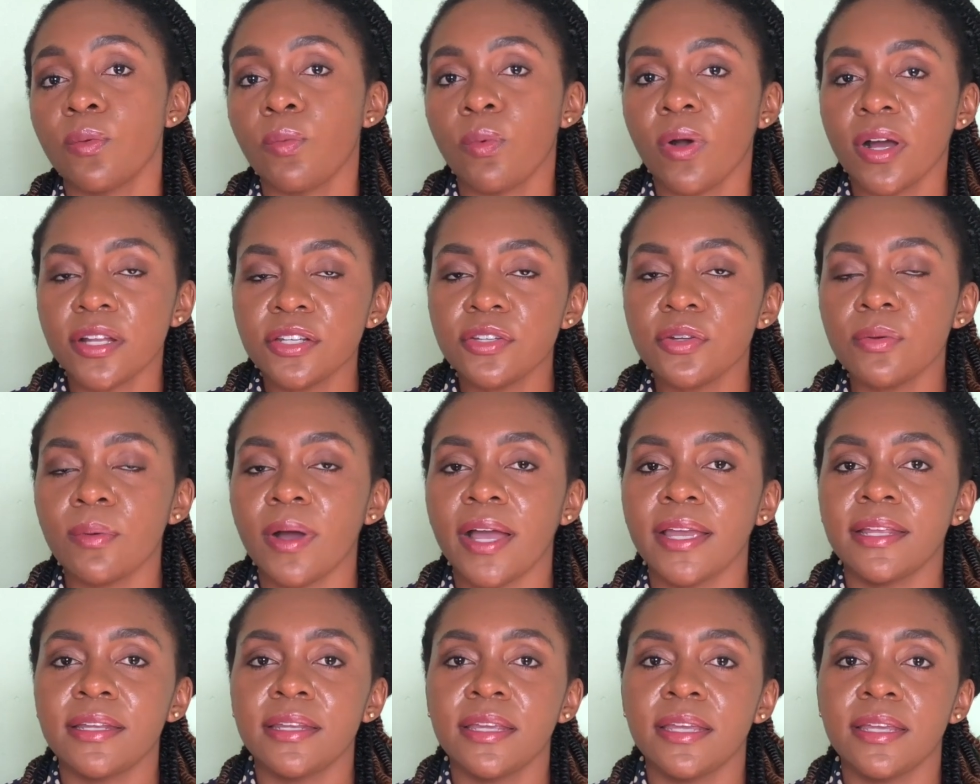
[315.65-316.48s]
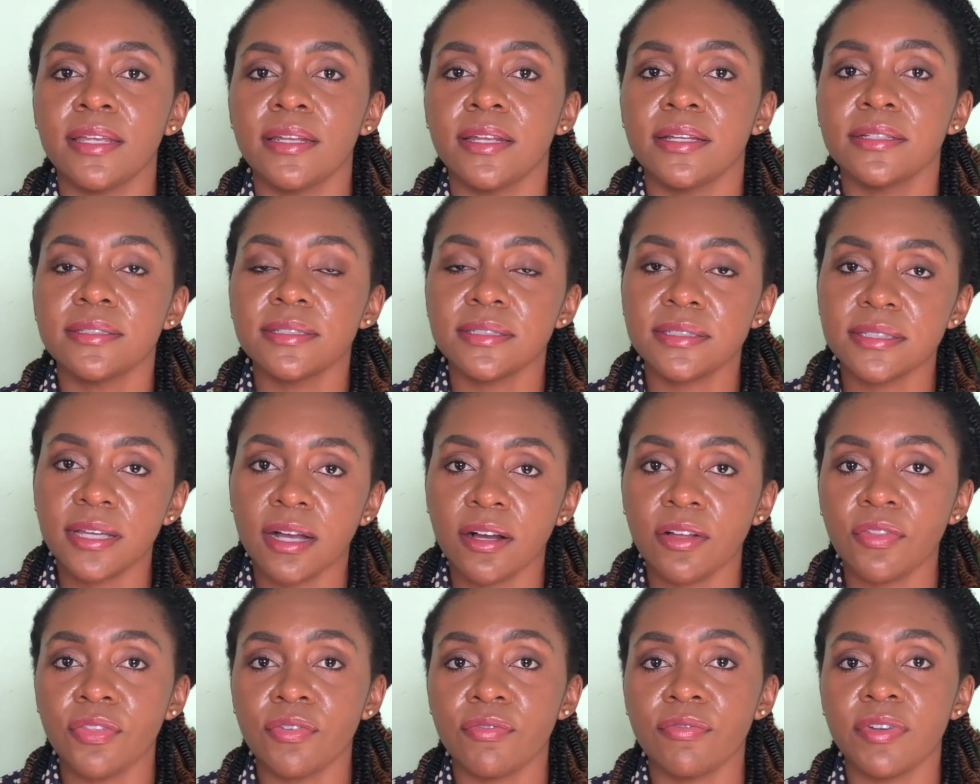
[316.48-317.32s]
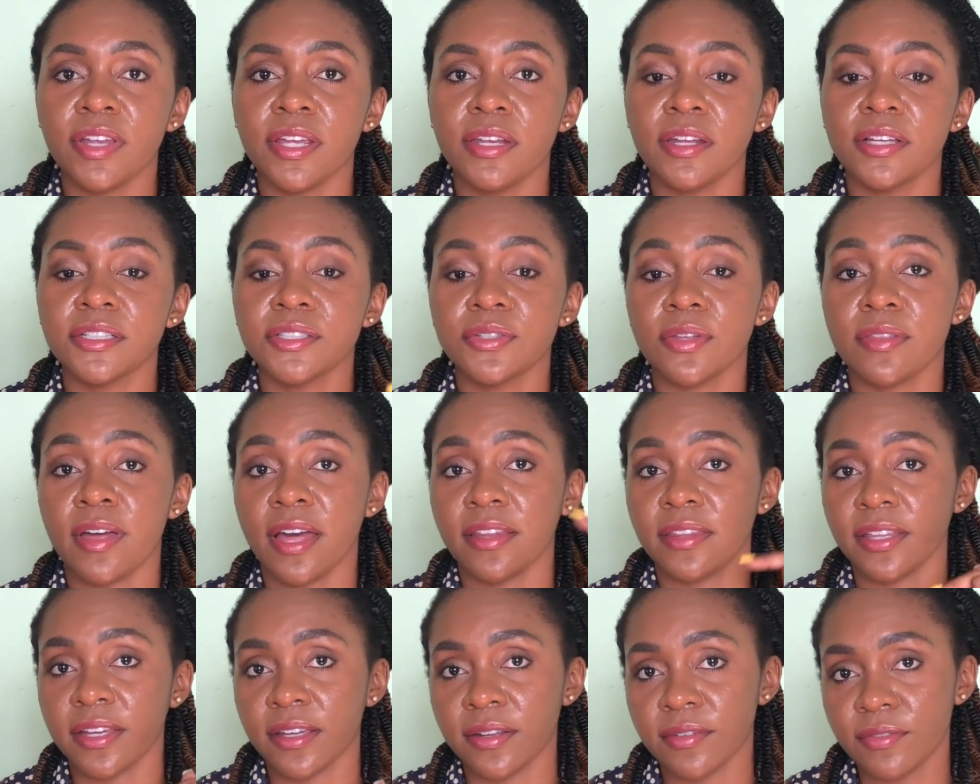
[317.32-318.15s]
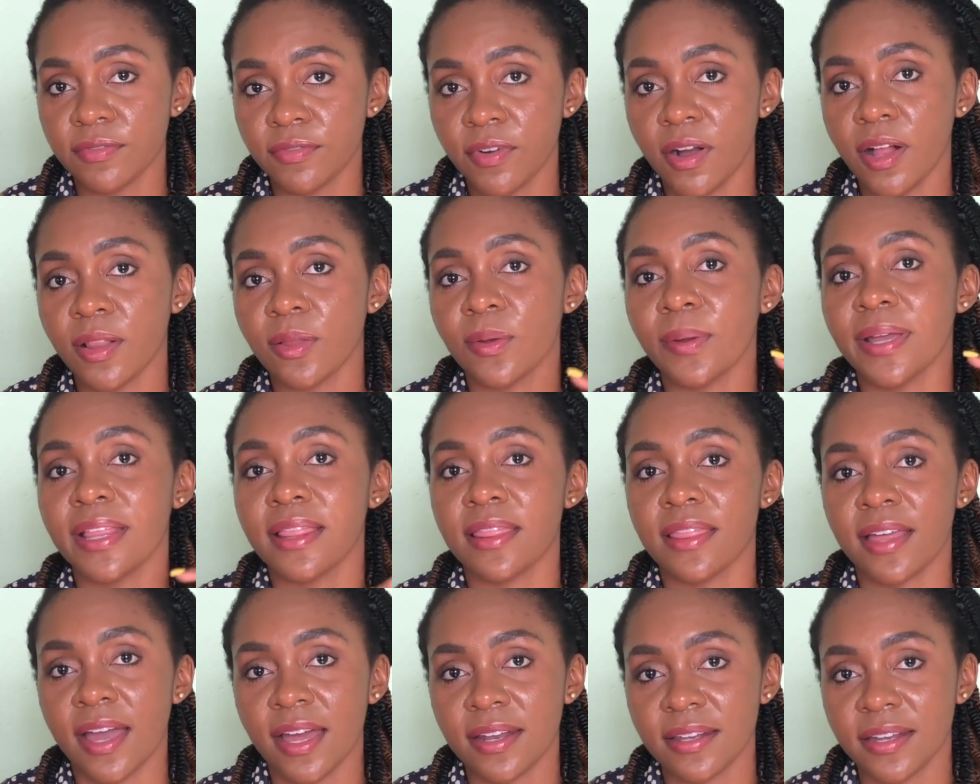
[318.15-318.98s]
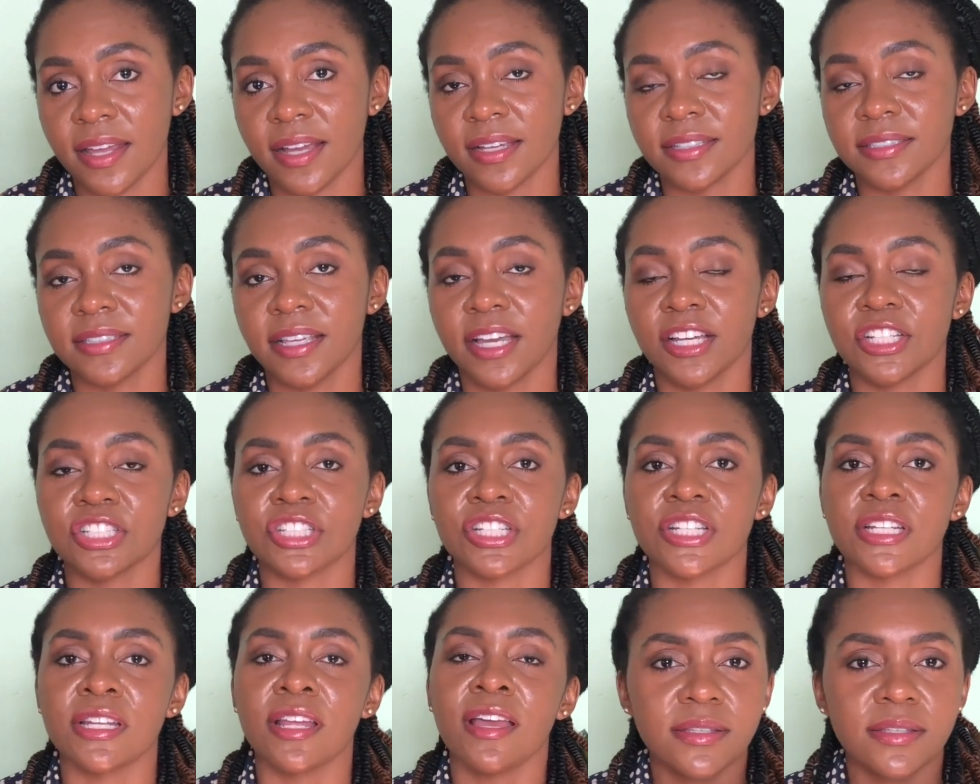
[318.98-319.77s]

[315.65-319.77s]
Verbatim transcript: What do I need to tell the reader so that they can follow in that next section?